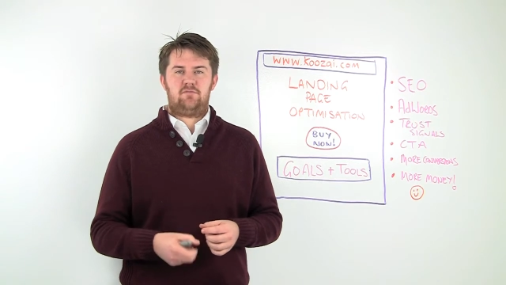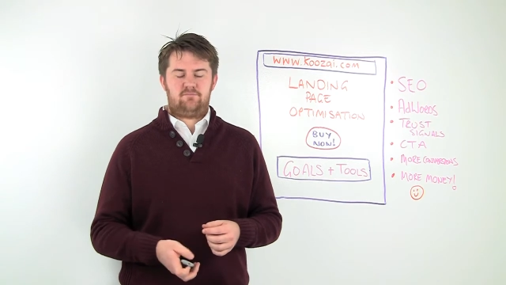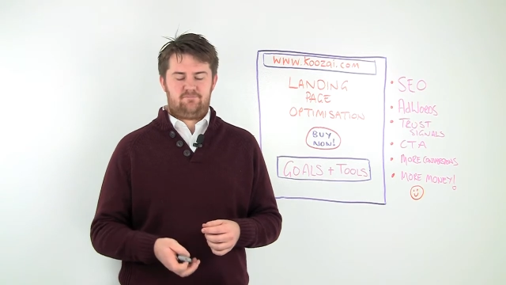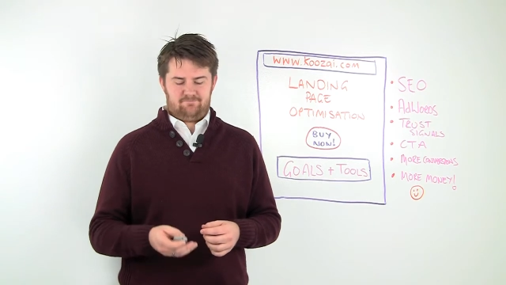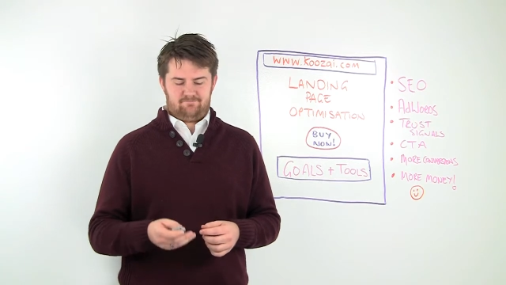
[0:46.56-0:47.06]

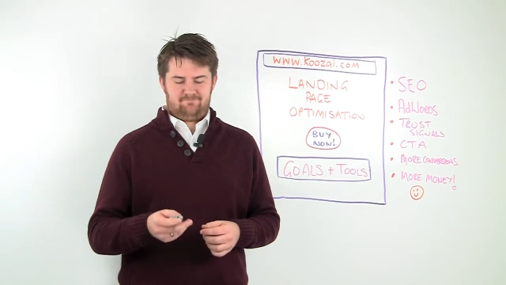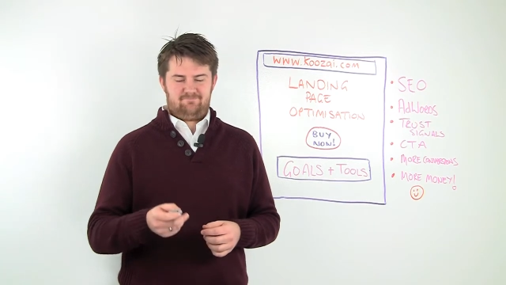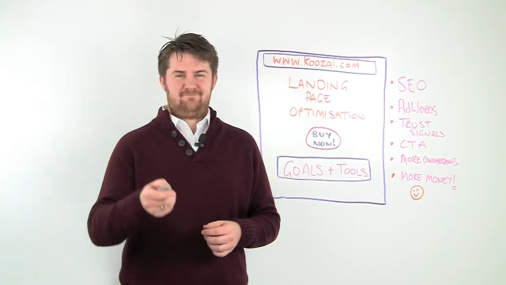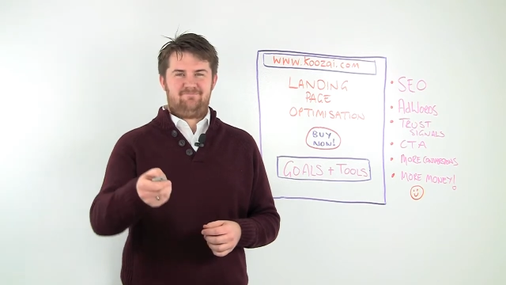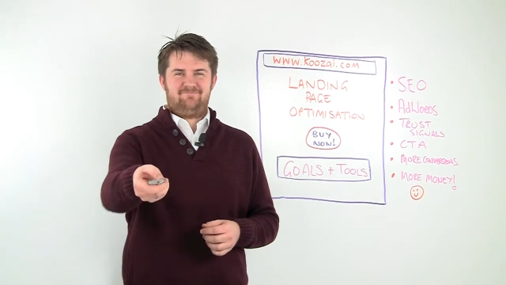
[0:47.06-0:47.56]

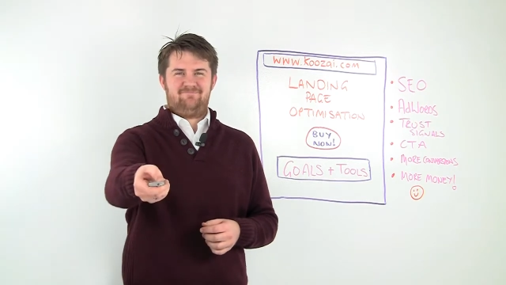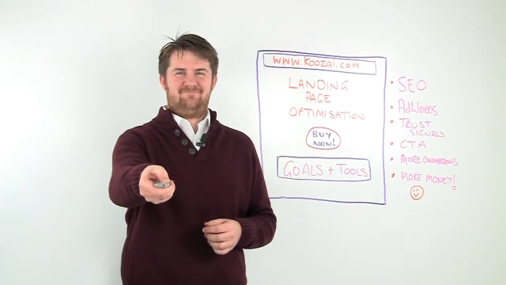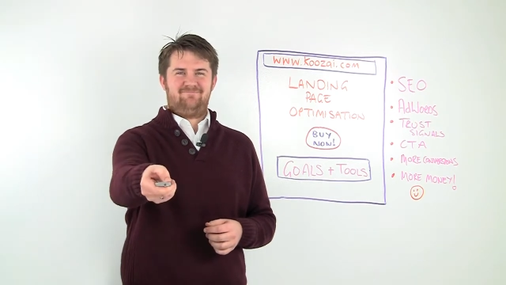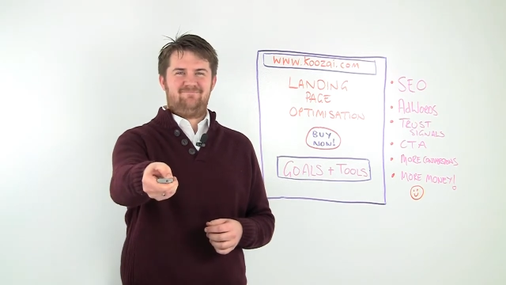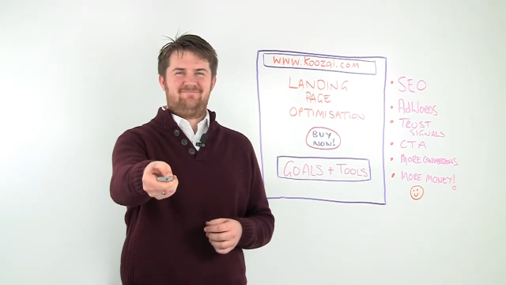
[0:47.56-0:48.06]

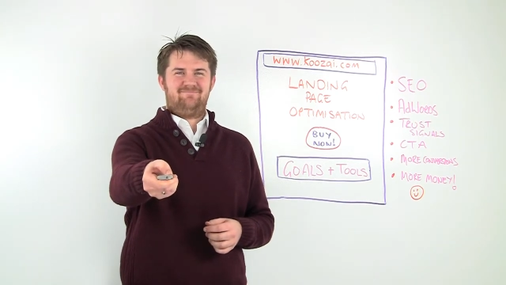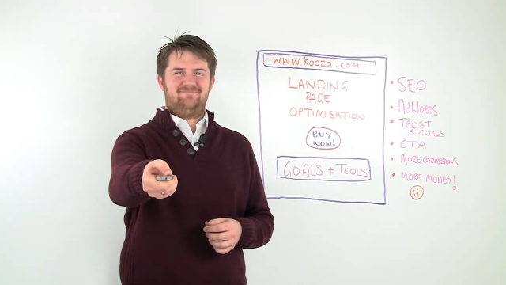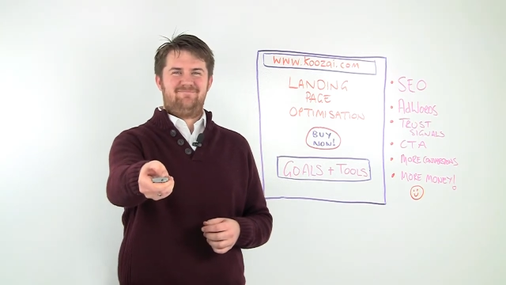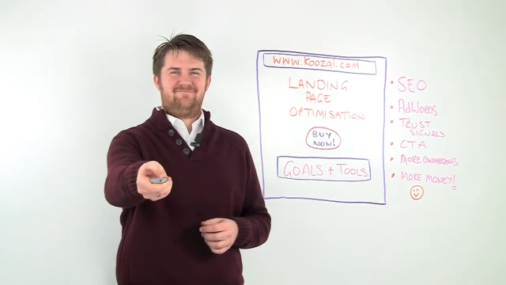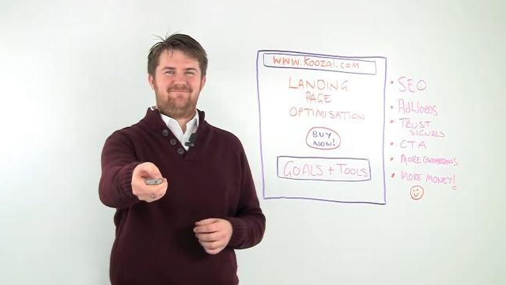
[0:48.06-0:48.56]

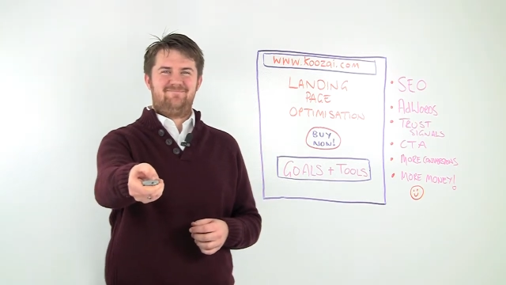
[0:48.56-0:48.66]
[no speech]